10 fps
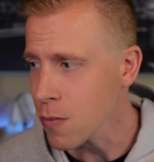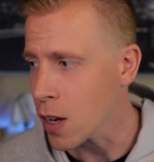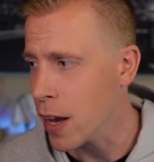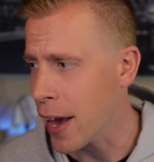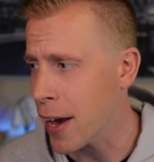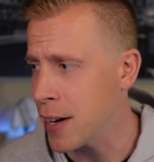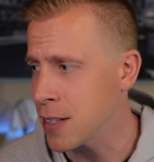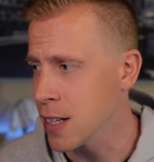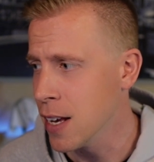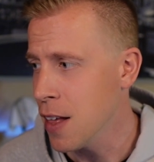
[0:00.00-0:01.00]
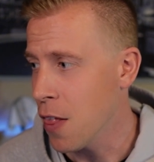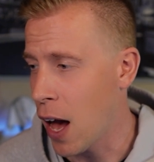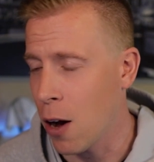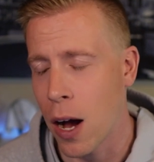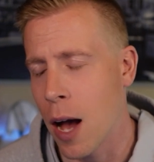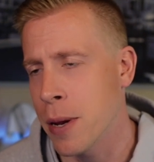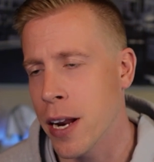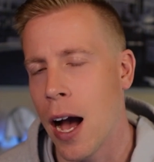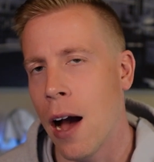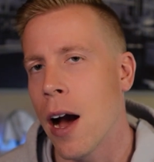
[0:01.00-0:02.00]
And
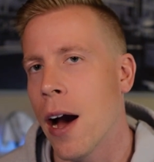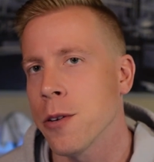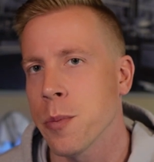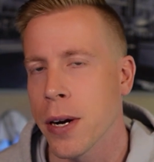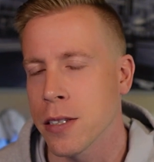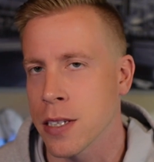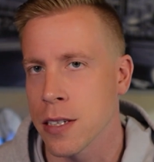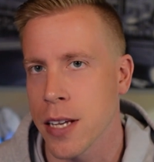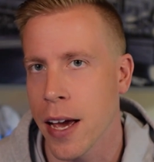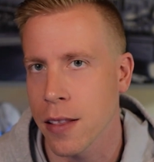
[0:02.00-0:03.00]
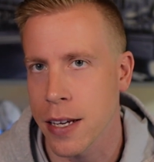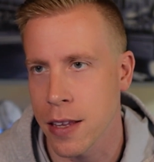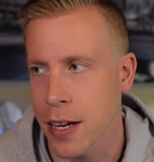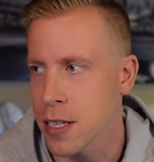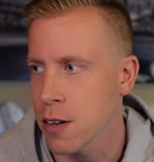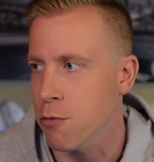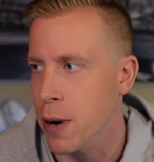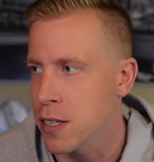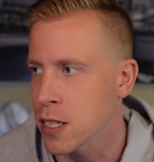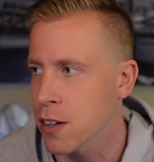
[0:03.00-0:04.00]
how depressing is that? Like the idea of
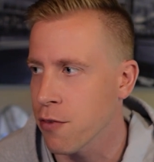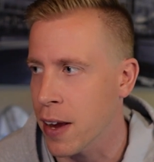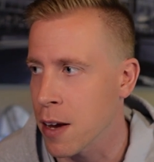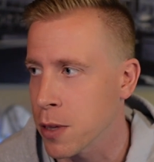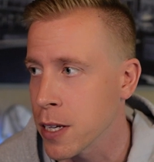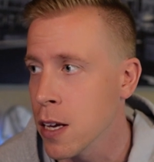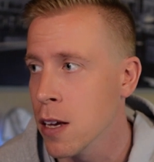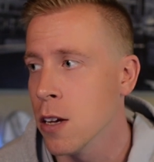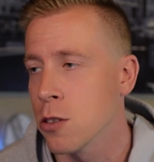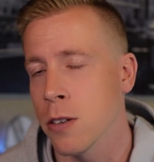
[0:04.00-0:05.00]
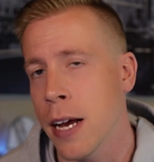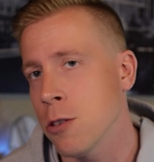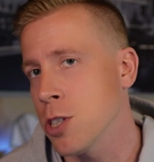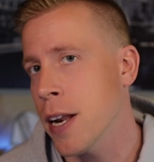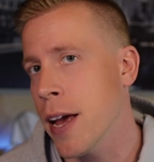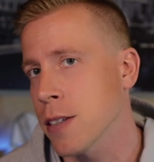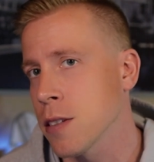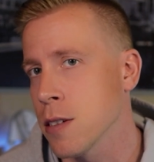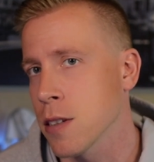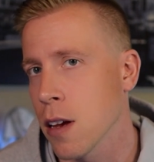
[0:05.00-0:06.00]
raising a family. So now Gen X
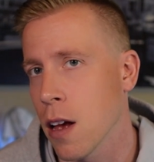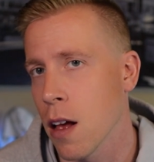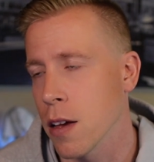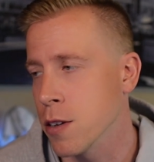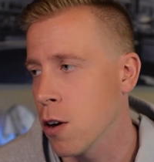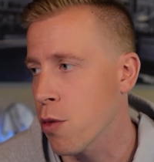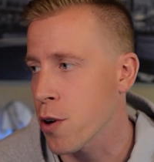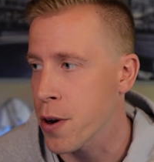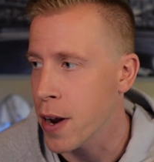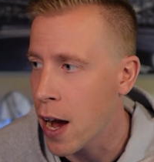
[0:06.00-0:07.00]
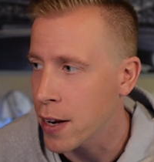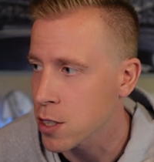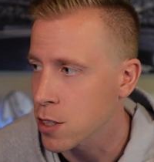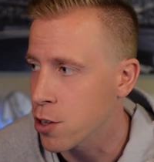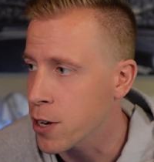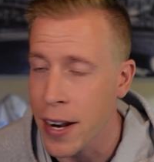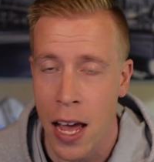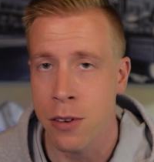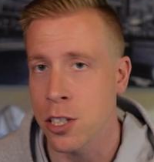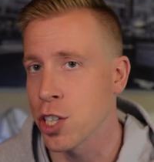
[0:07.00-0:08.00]
is, they're not
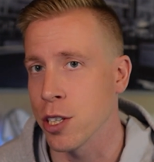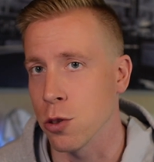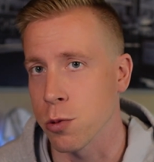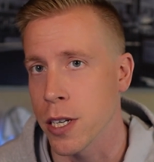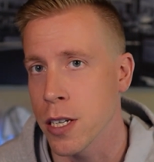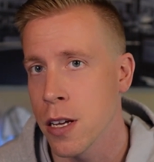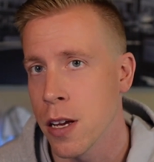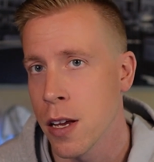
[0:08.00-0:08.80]
having children.